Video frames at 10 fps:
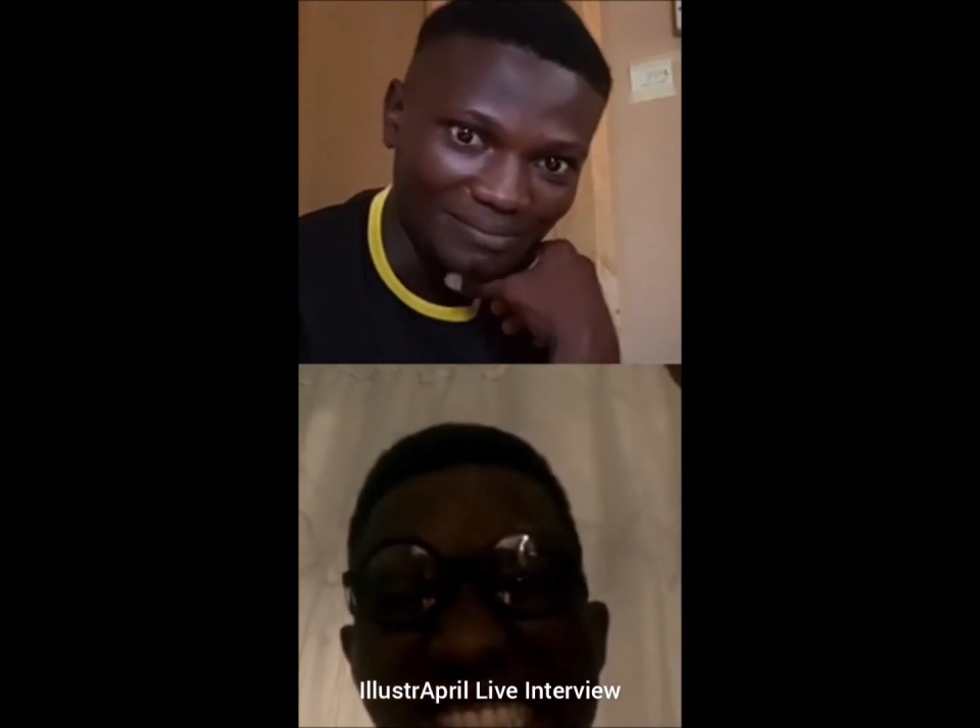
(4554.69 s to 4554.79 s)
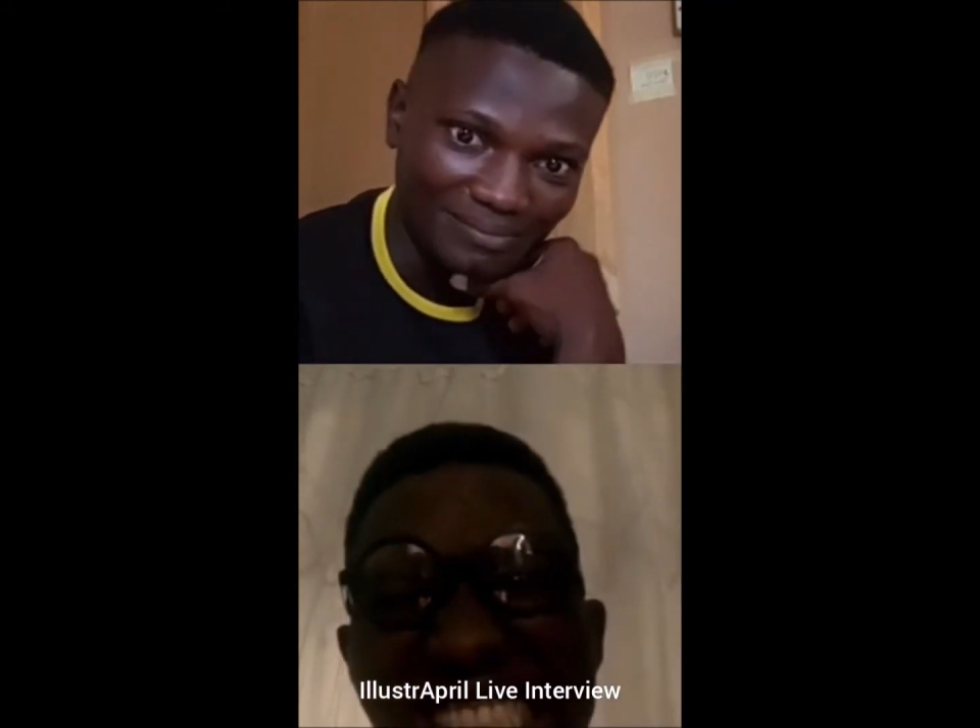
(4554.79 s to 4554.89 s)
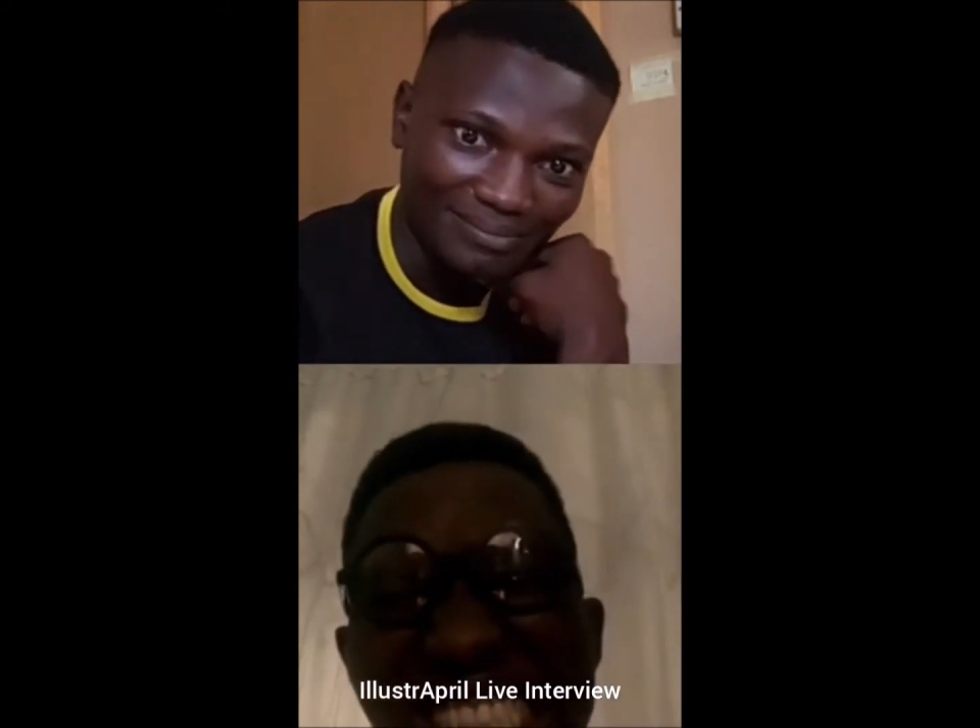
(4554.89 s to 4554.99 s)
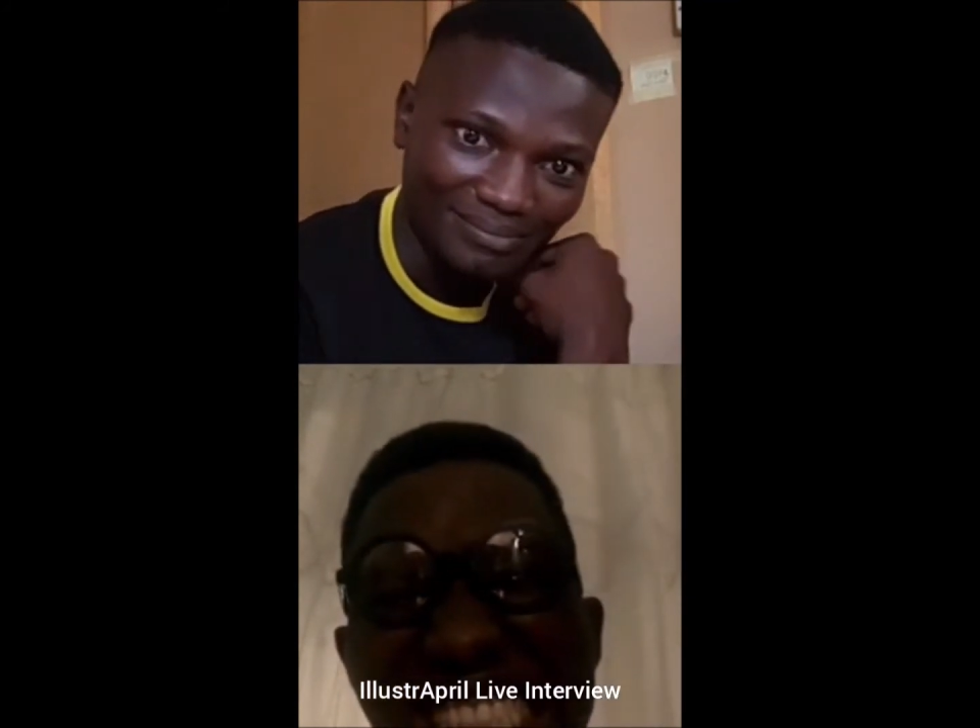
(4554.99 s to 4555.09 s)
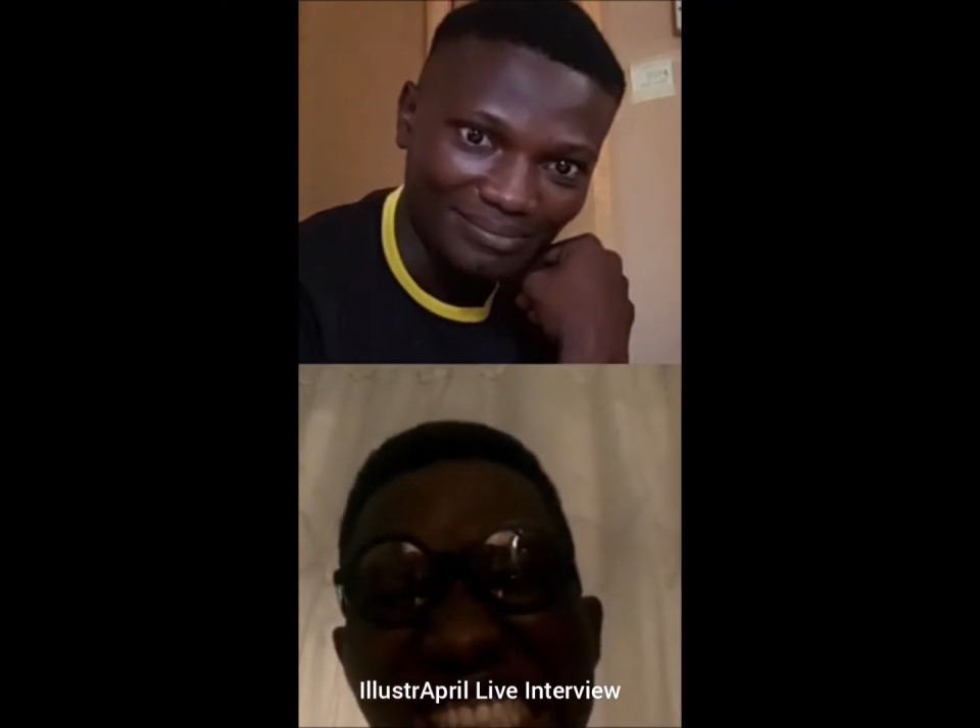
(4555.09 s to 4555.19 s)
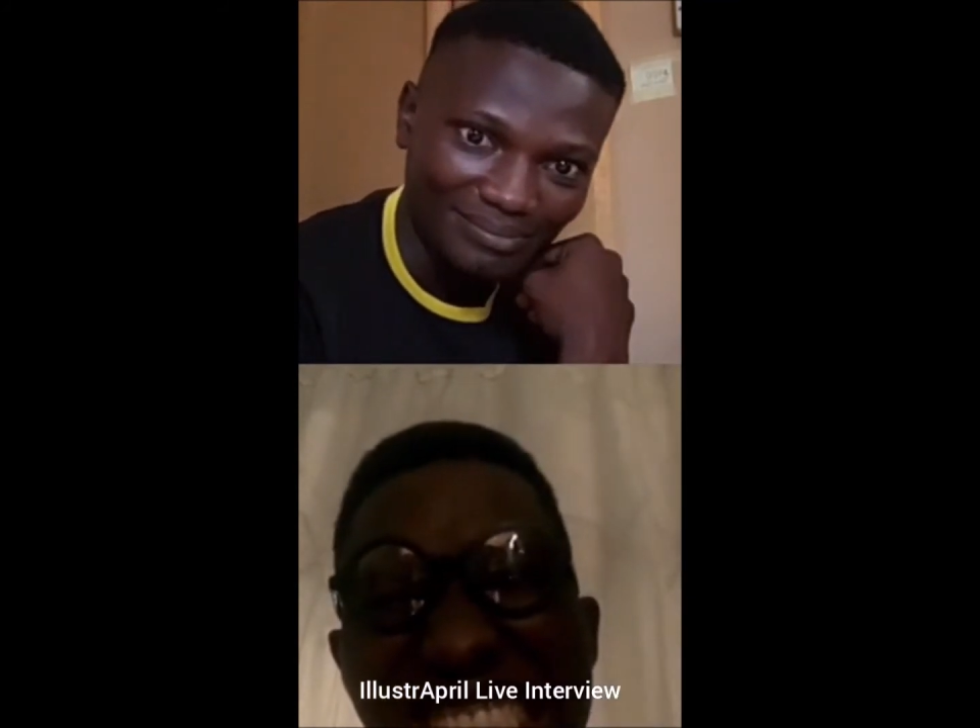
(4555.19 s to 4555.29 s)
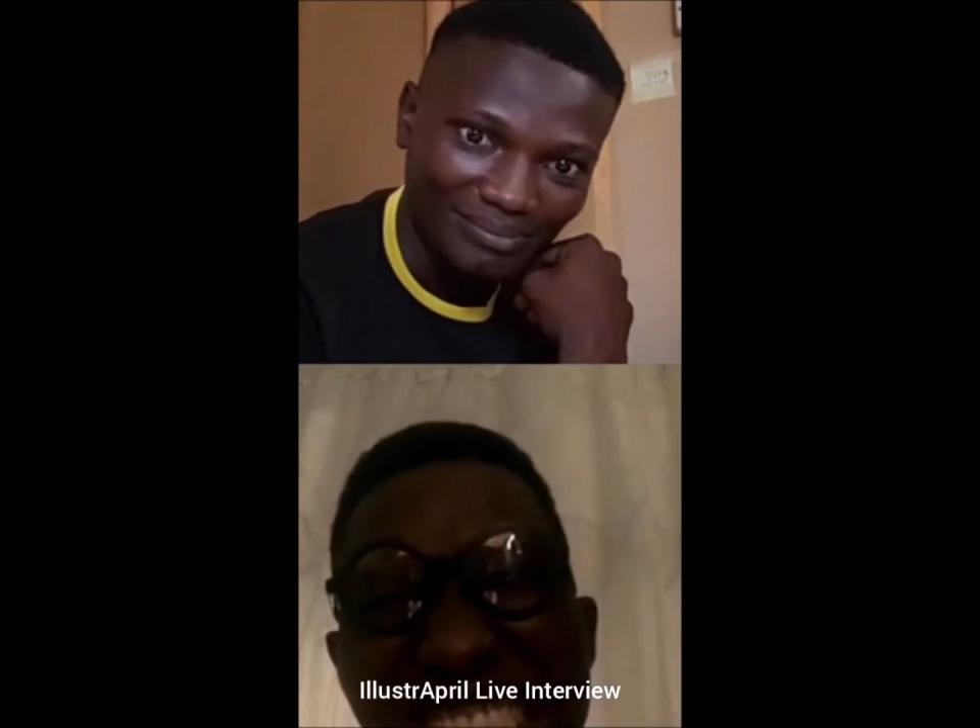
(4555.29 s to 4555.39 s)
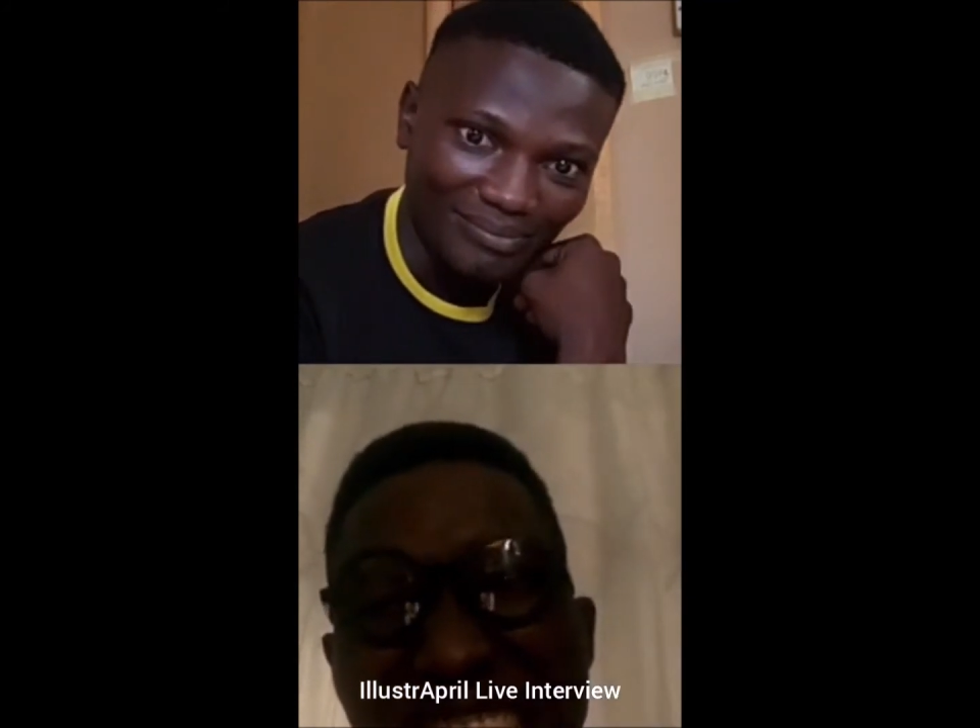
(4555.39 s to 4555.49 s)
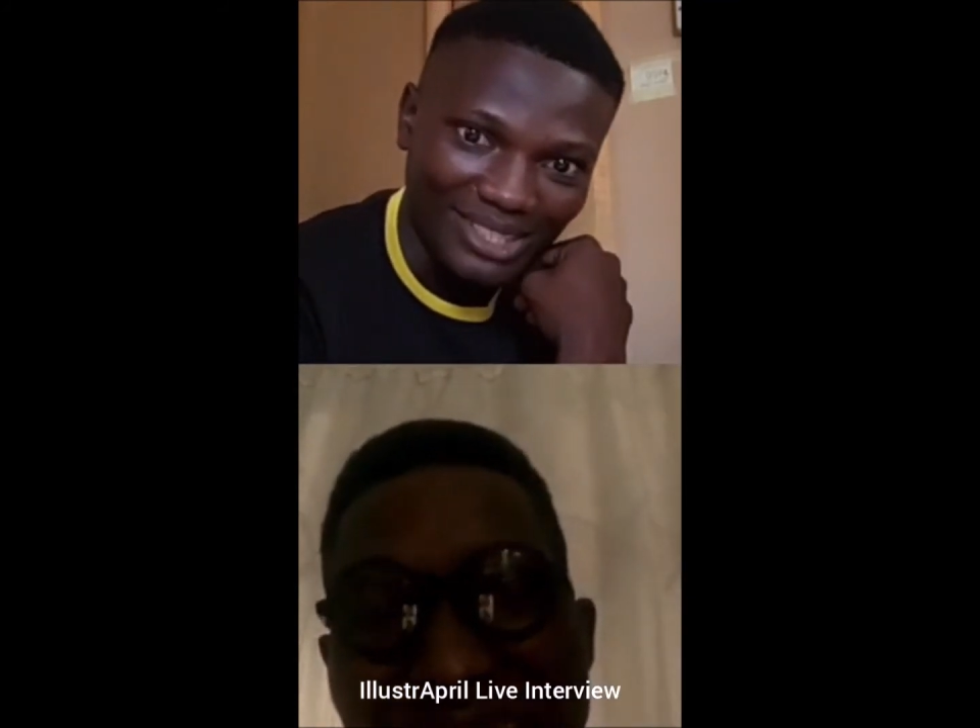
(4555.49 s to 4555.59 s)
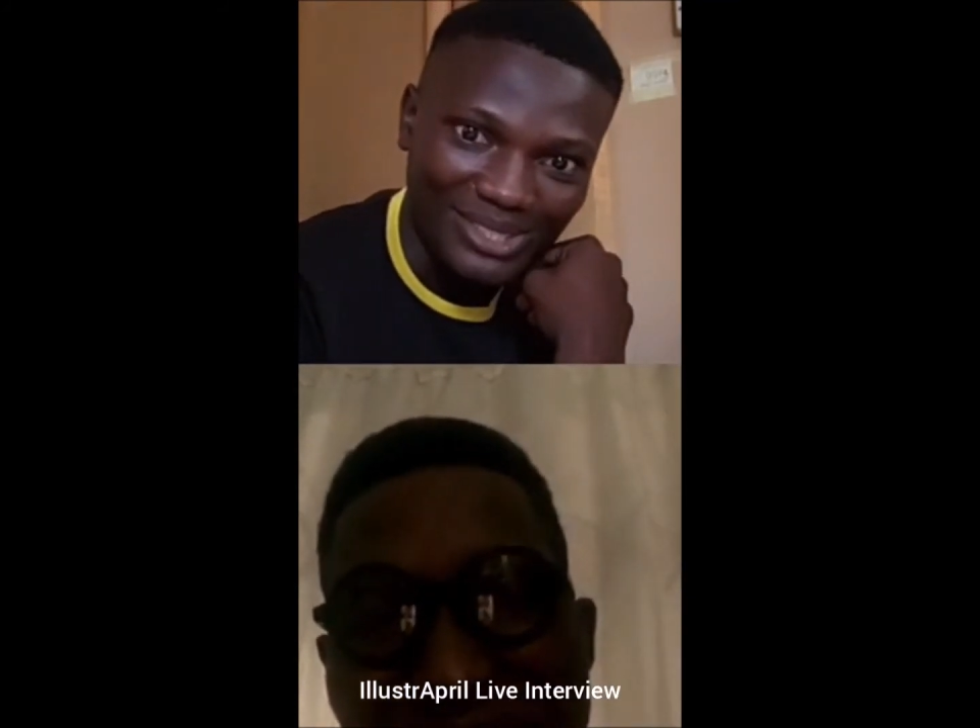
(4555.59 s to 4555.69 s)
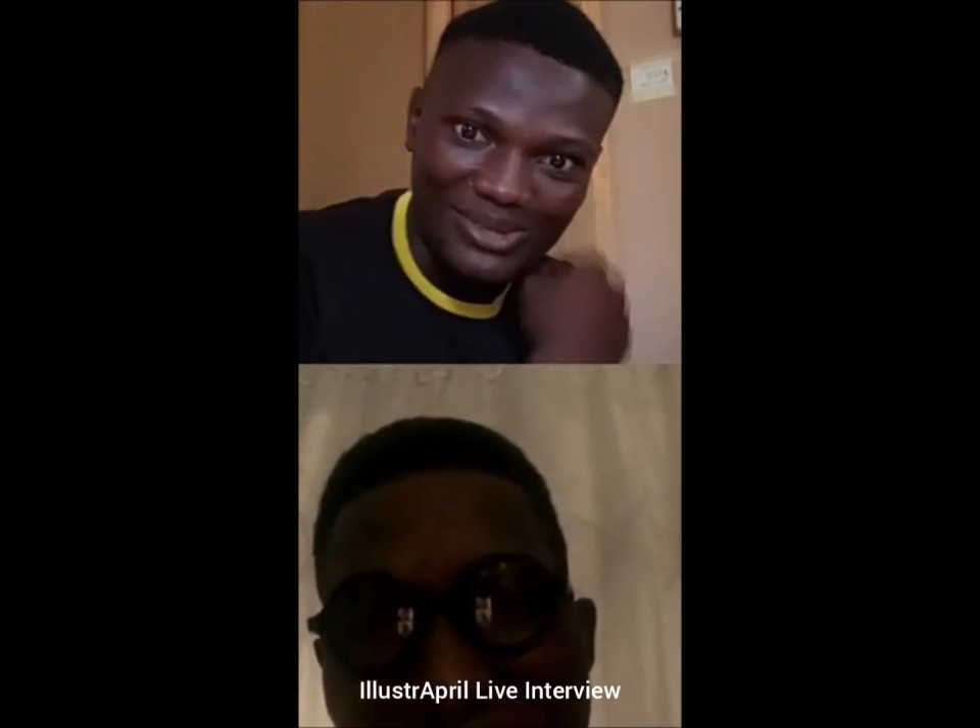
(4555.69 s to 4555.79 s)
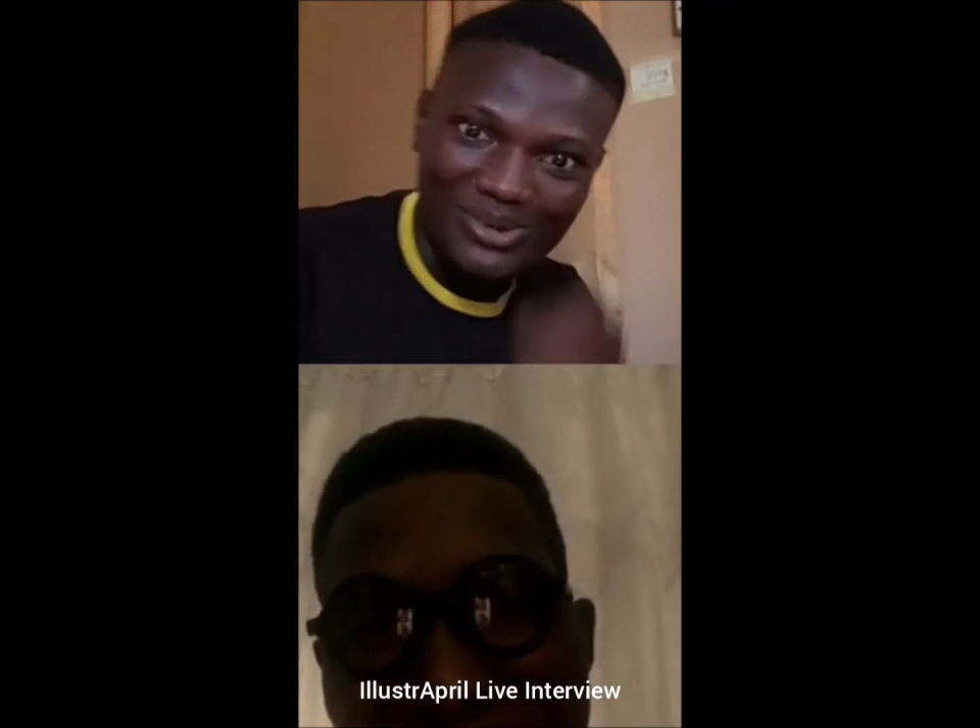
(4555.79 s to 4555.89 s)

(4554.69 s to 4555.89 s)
I